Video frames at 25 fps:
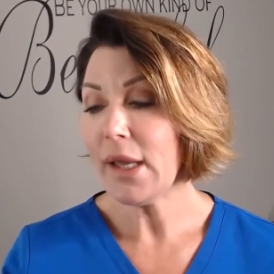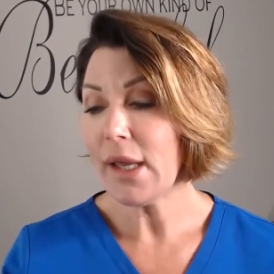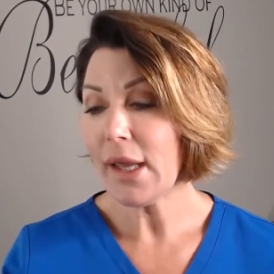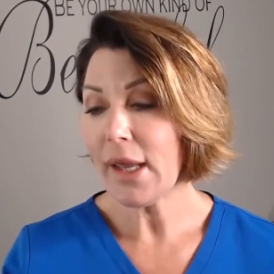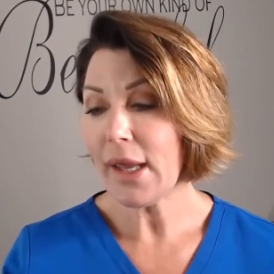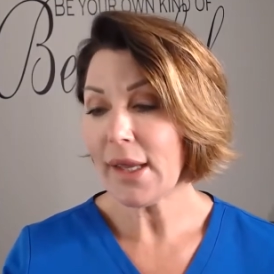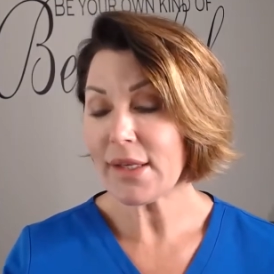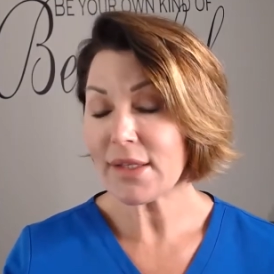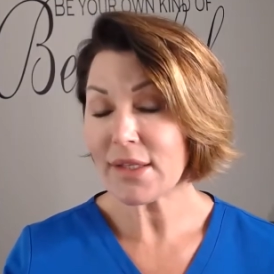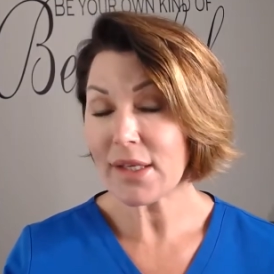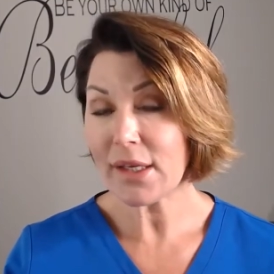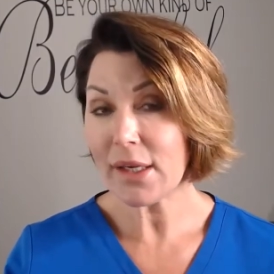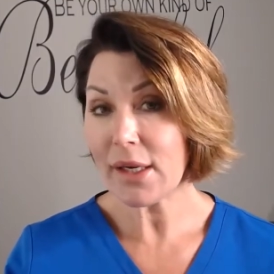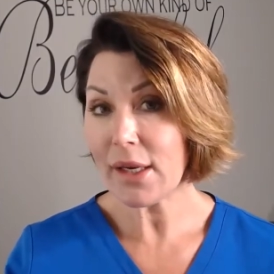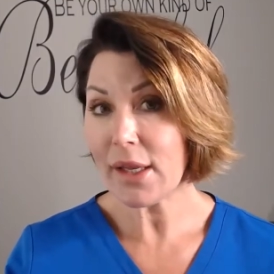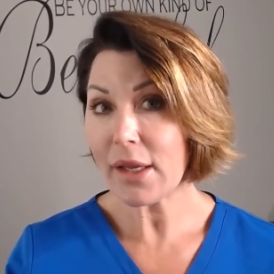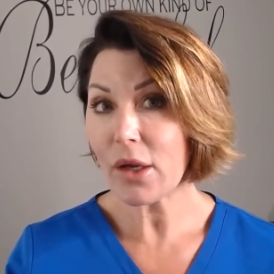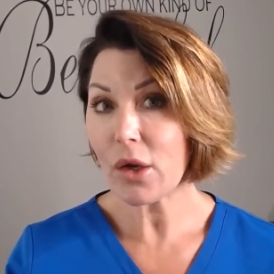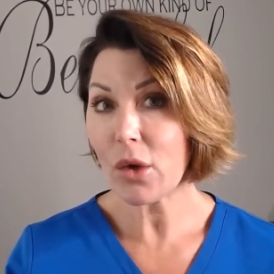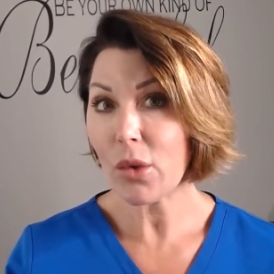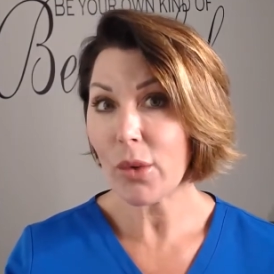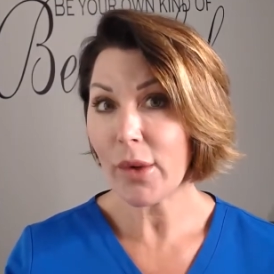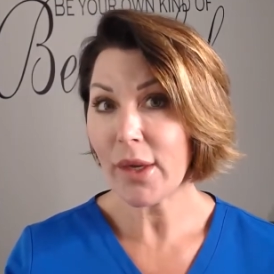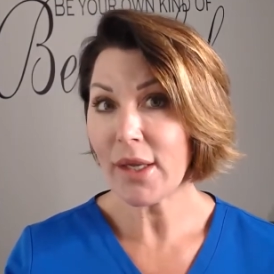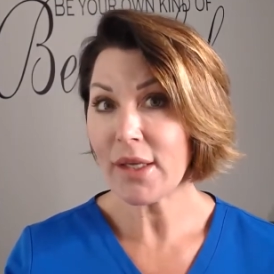it's a
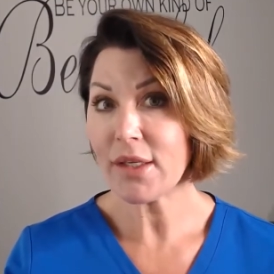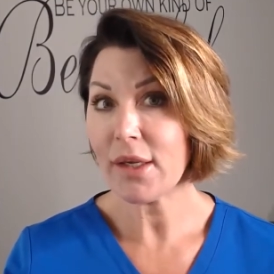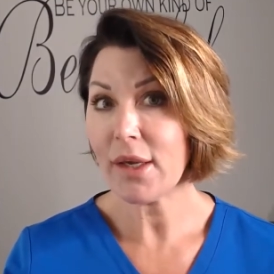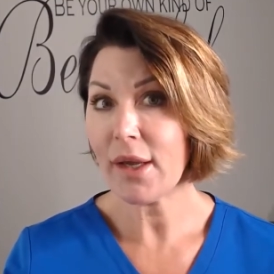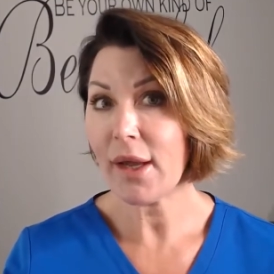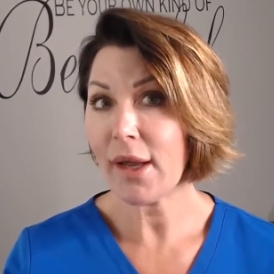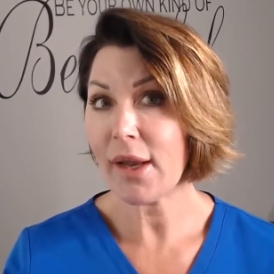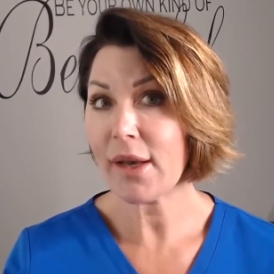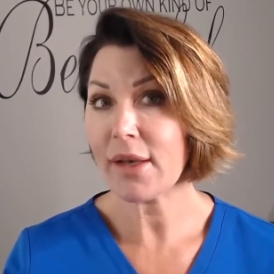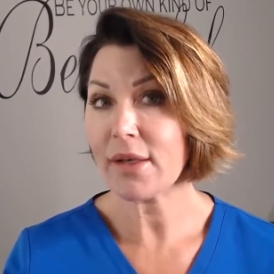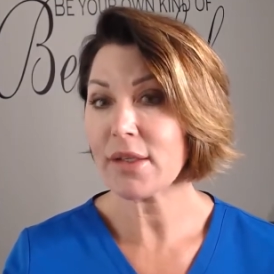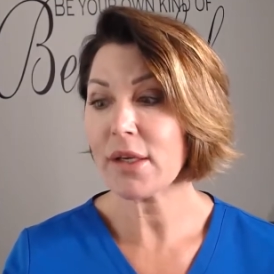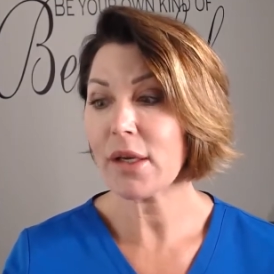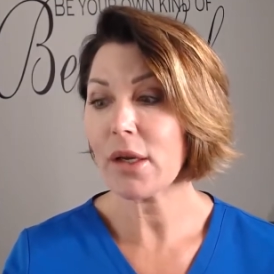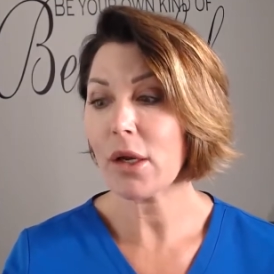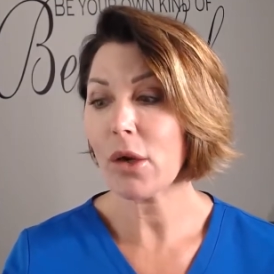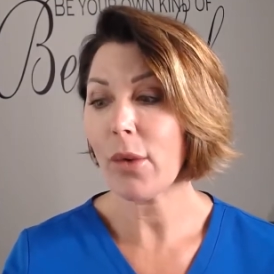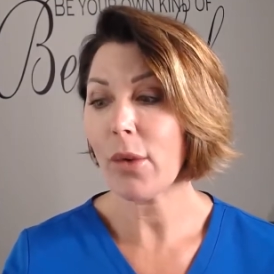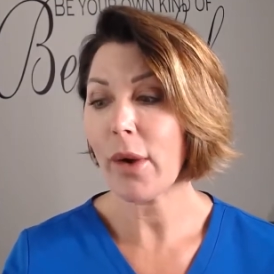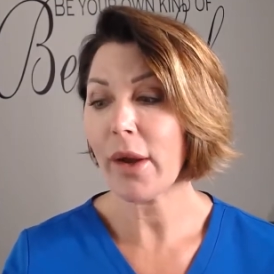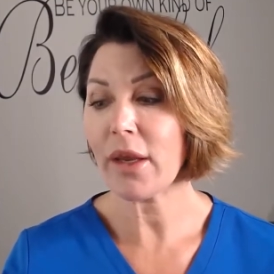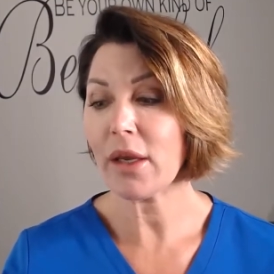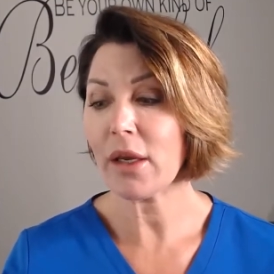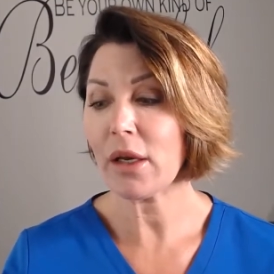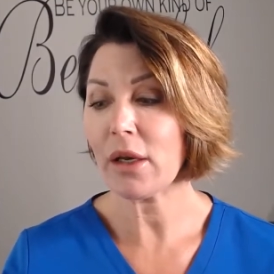liquid
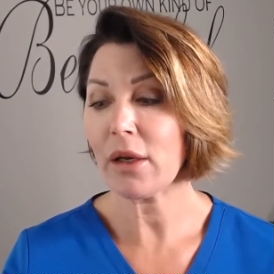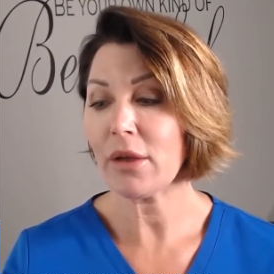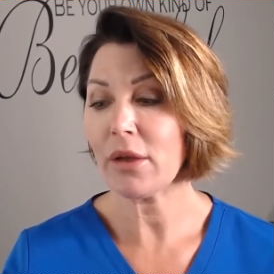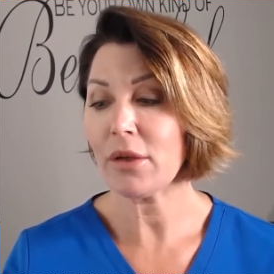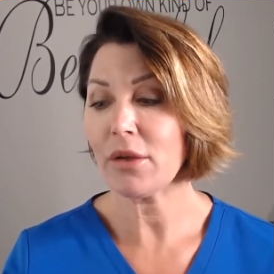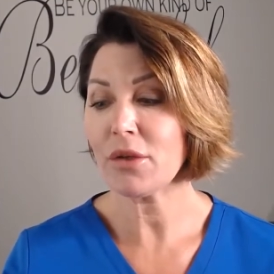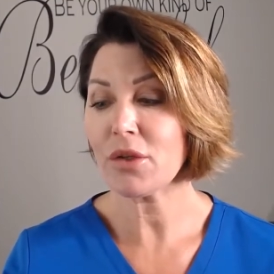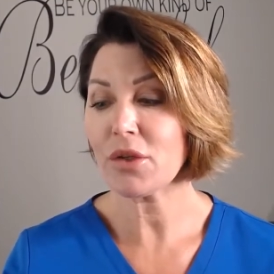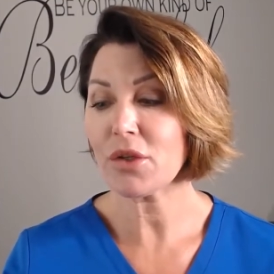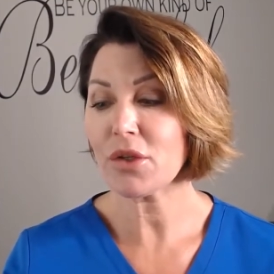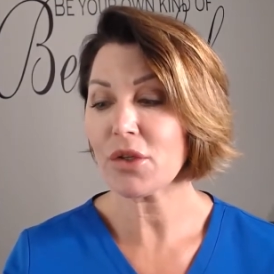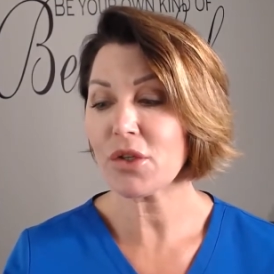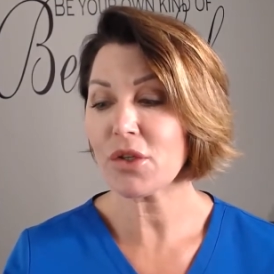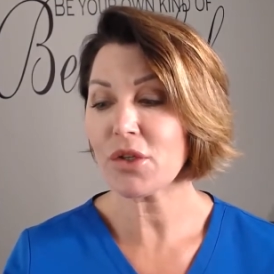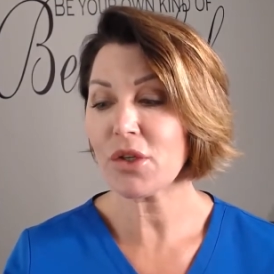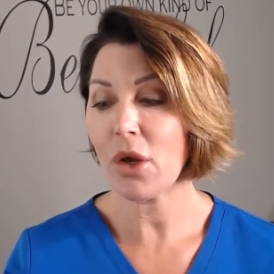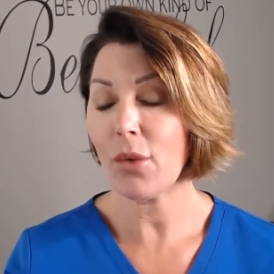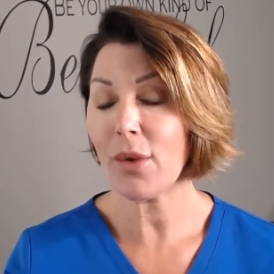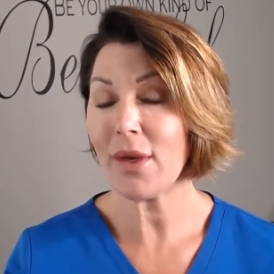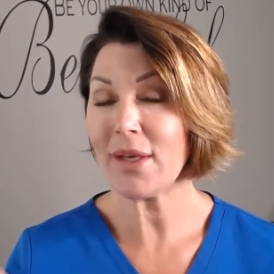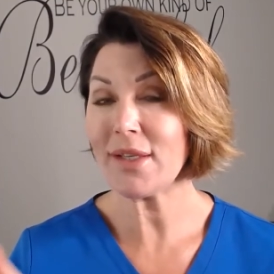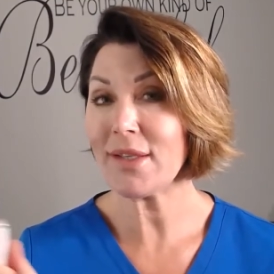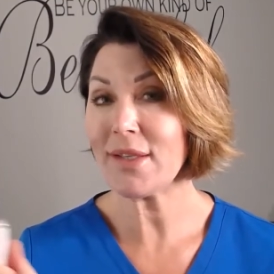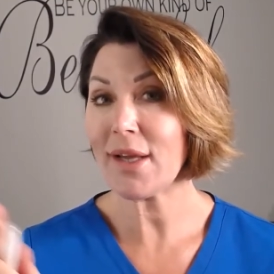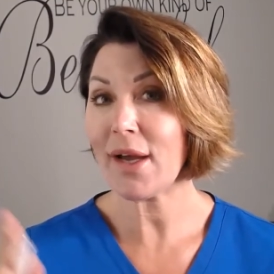anticoagulant, so
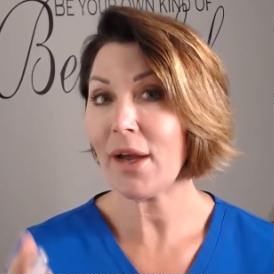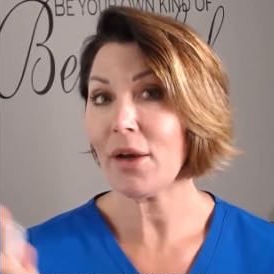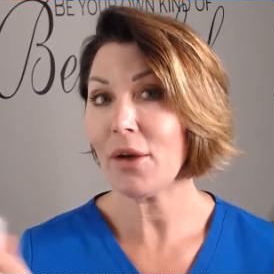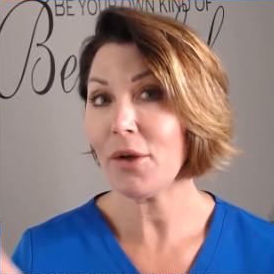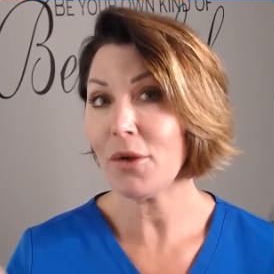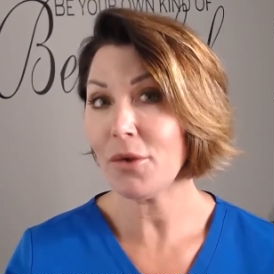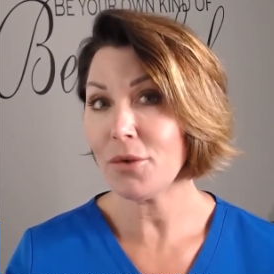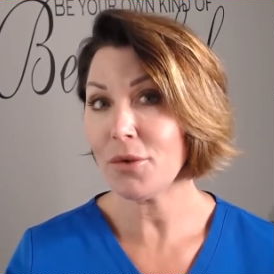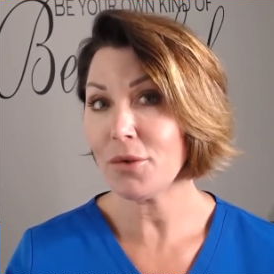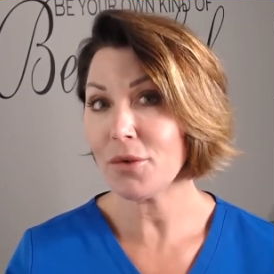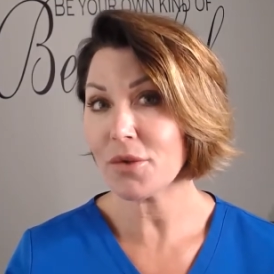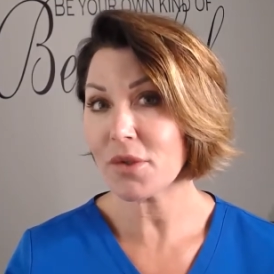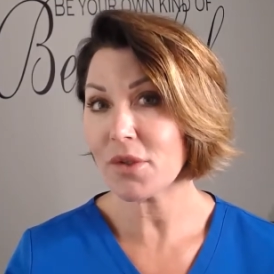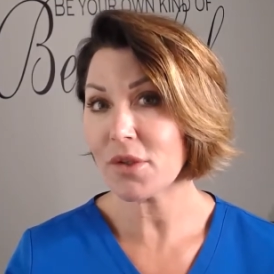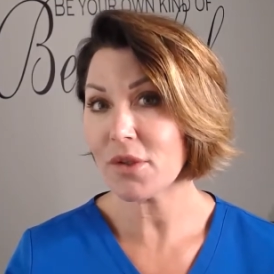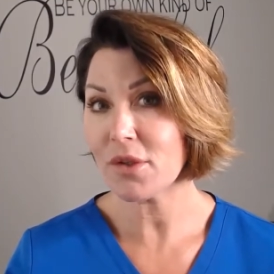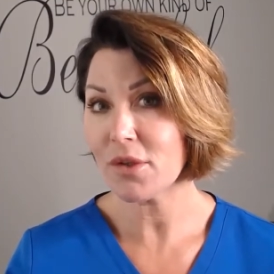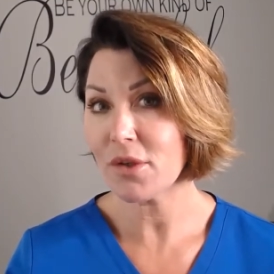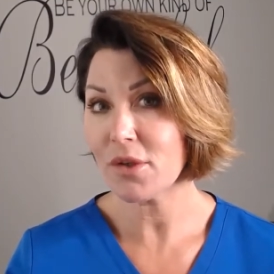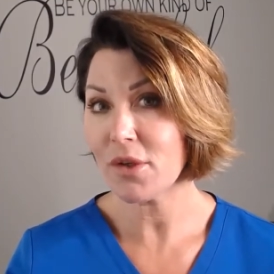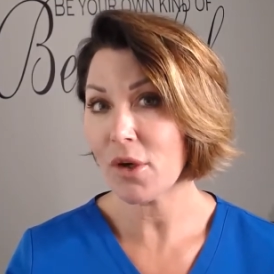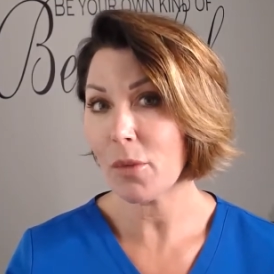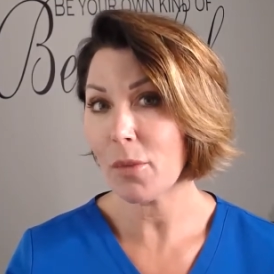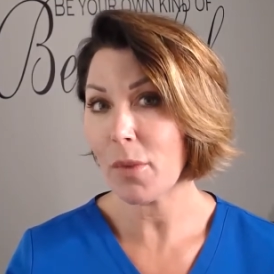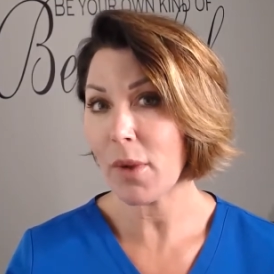it dilutes
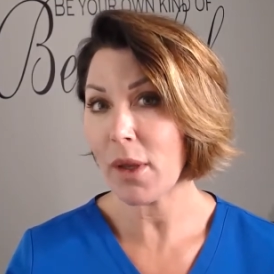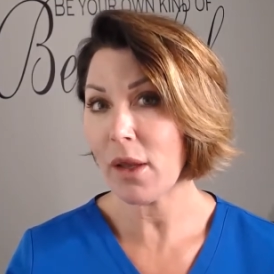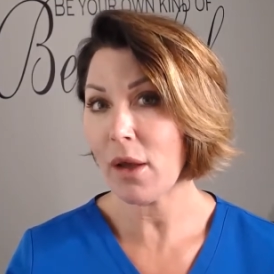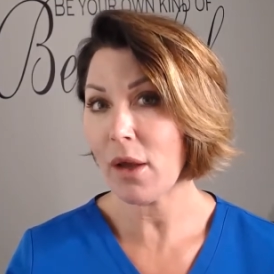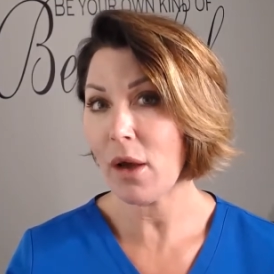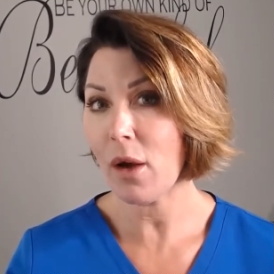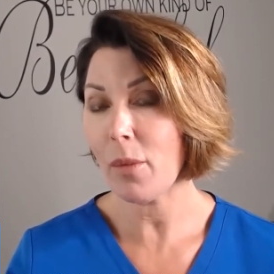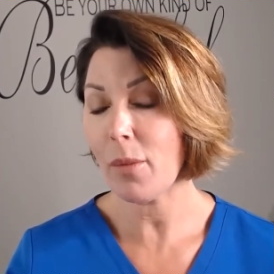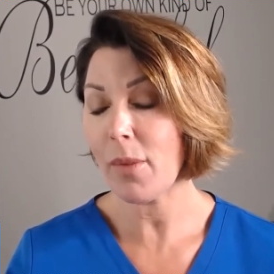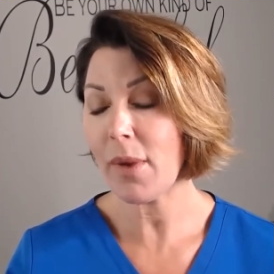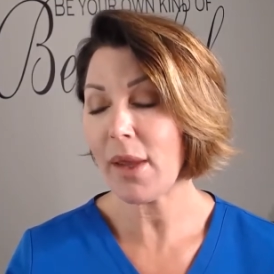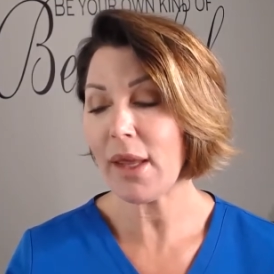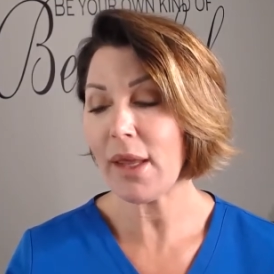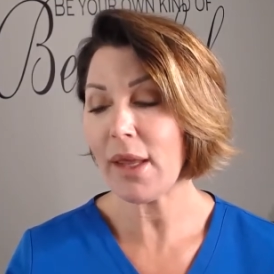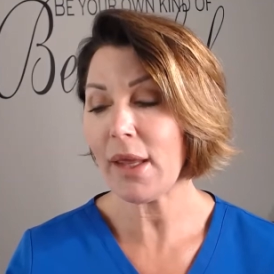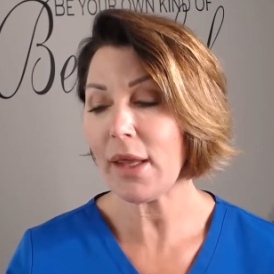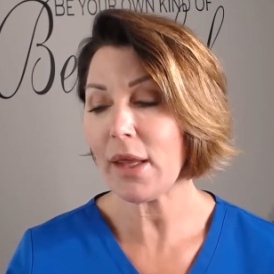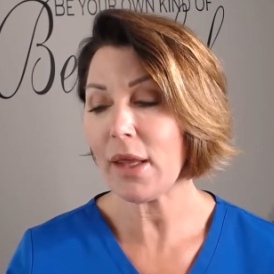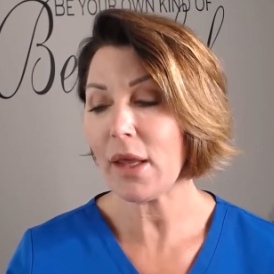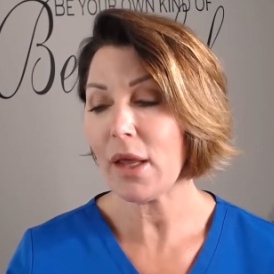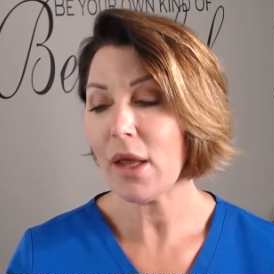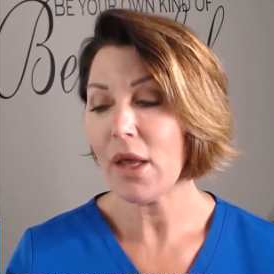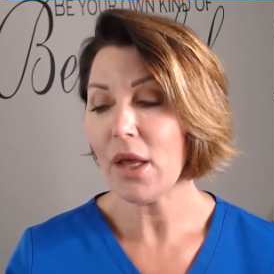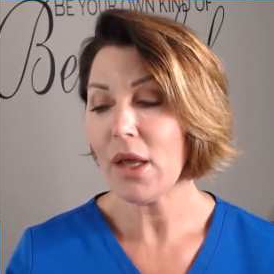your PRP.